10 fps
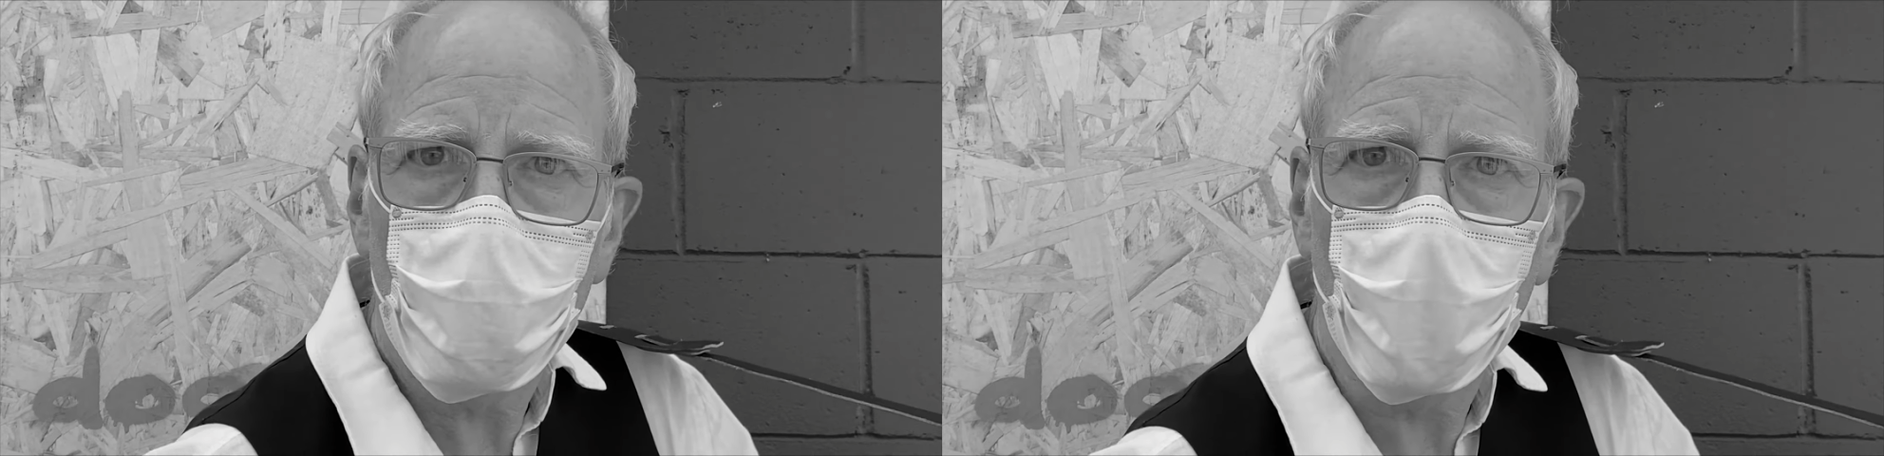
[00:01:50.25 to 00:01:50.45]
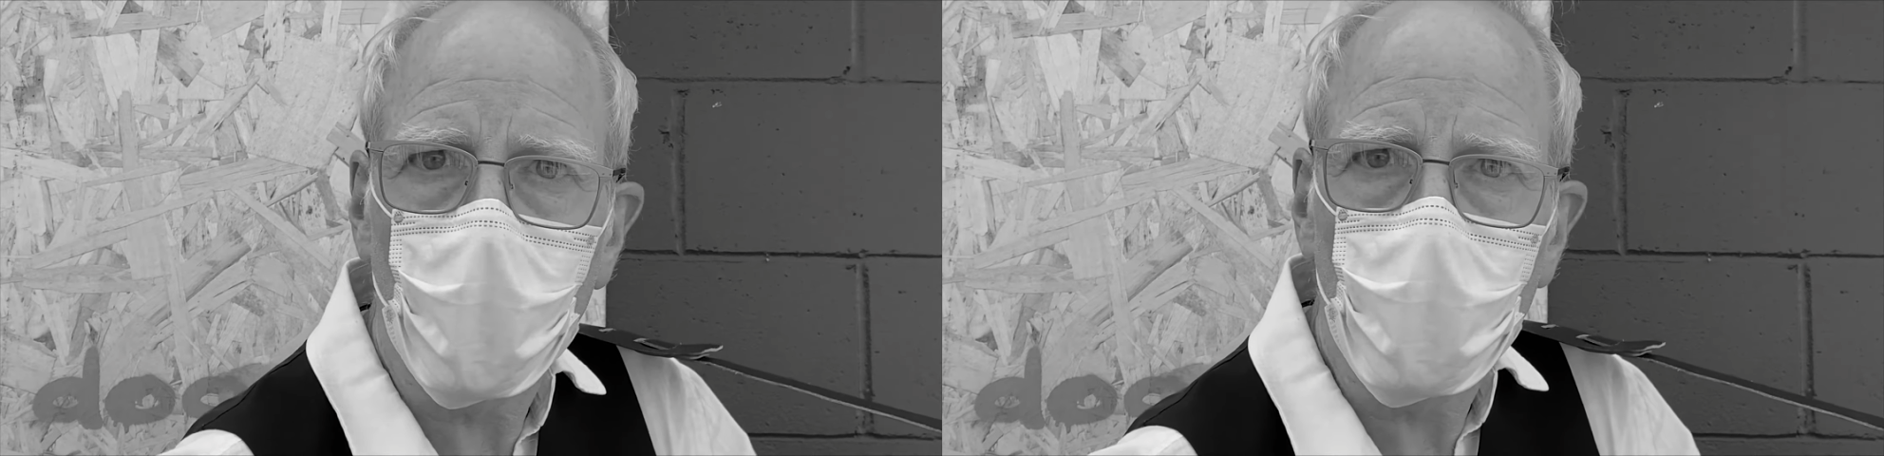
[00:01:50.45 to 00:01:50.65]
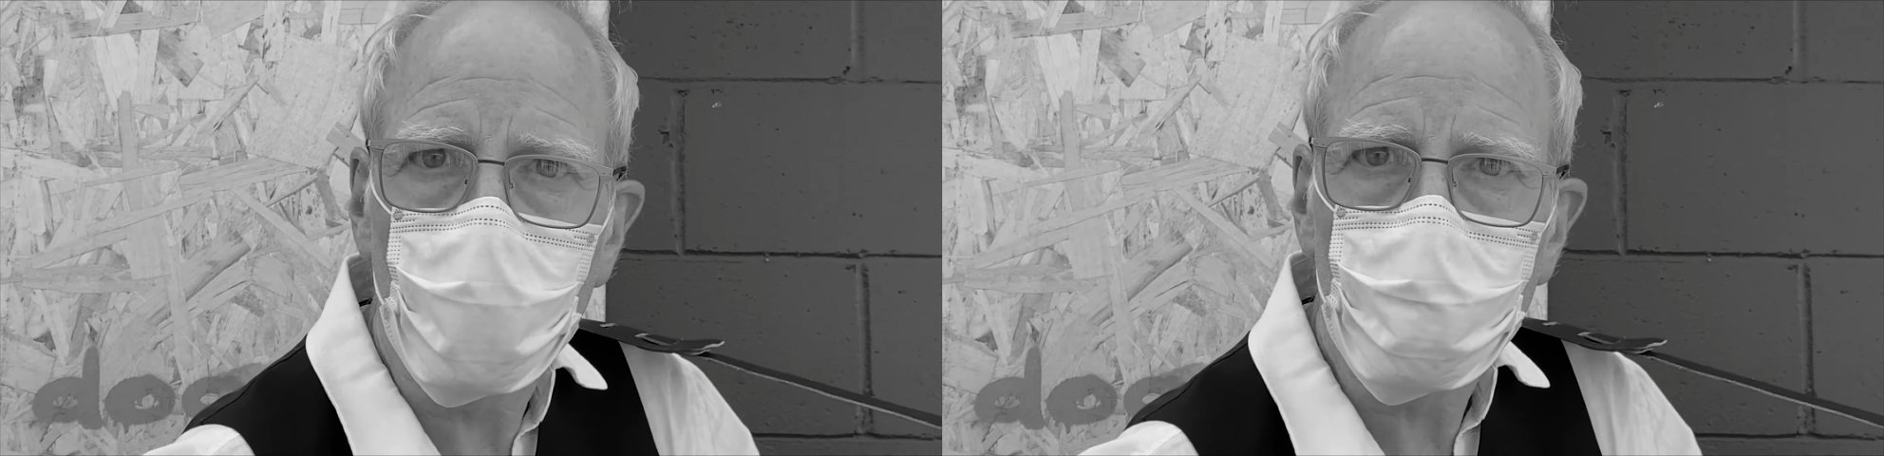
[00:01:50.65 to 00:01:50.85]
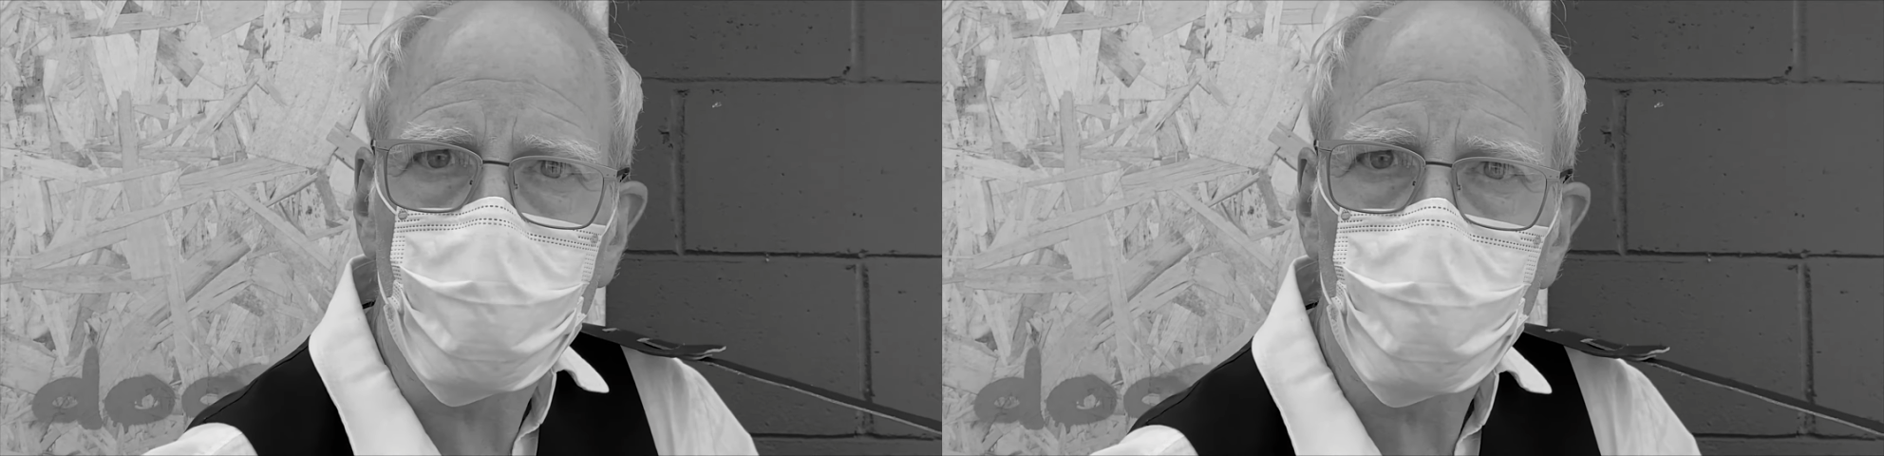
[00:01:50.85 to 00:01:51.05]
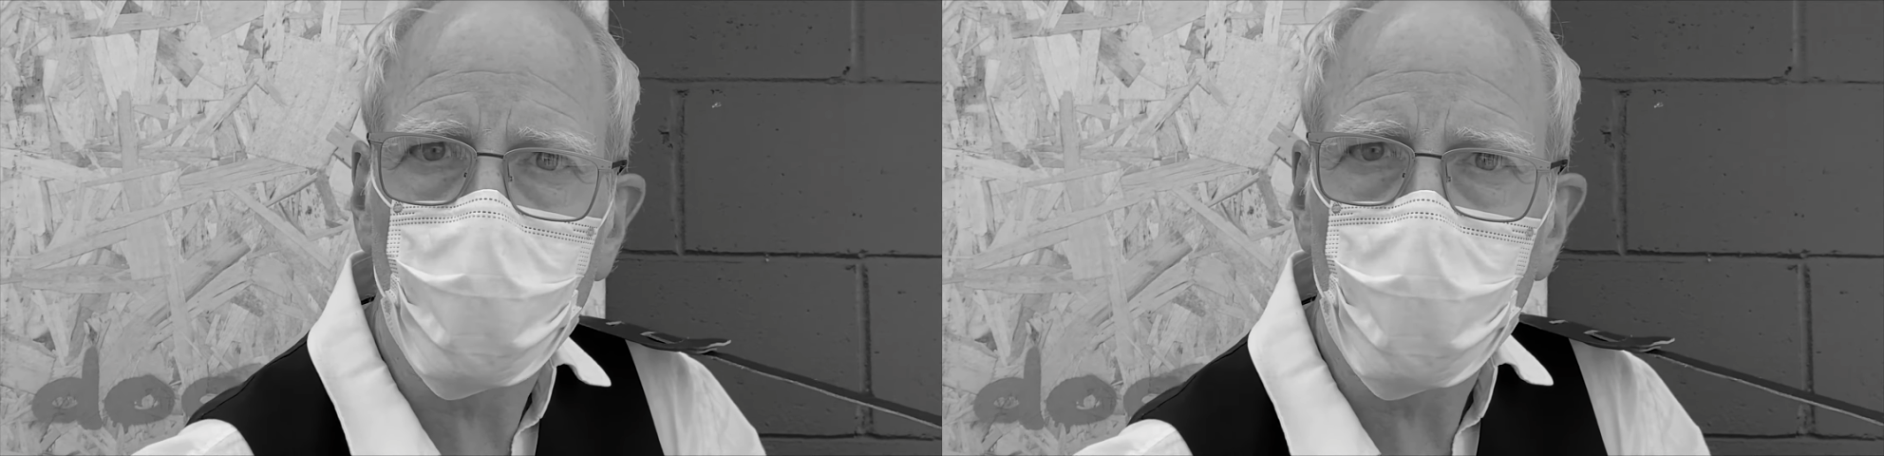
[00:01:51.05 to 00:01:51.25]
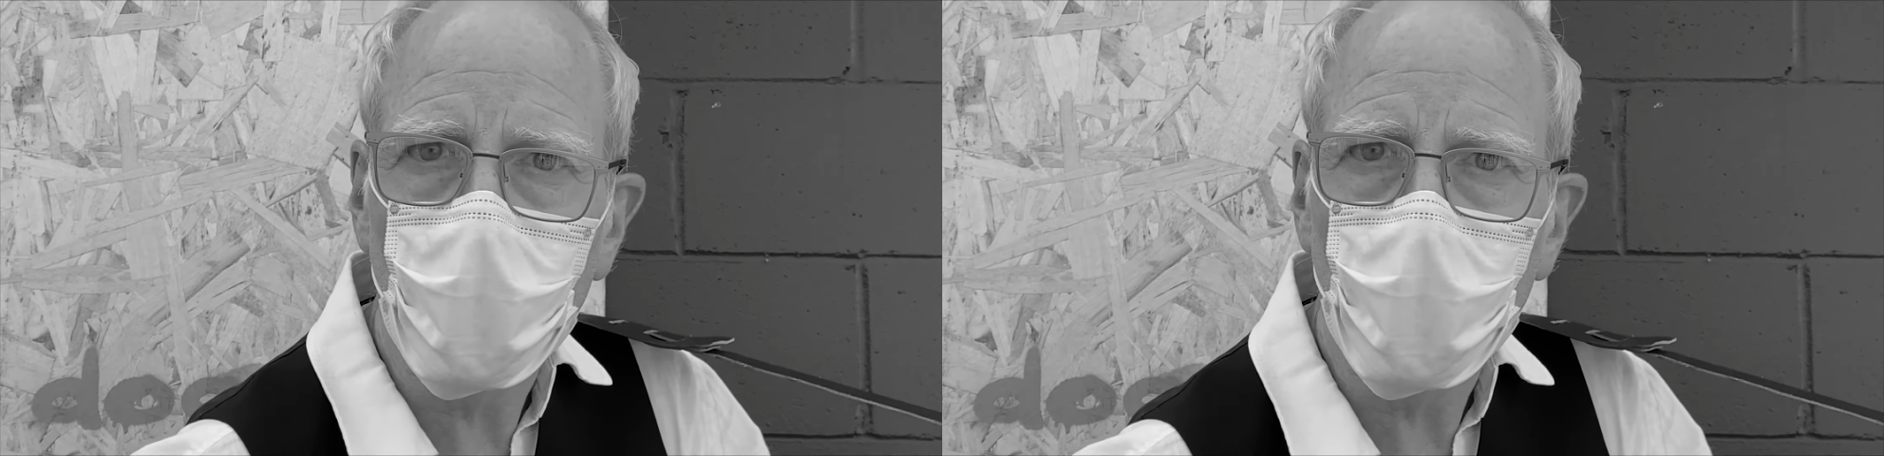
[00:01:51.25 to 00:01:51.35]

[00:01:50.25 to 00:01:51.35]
those who were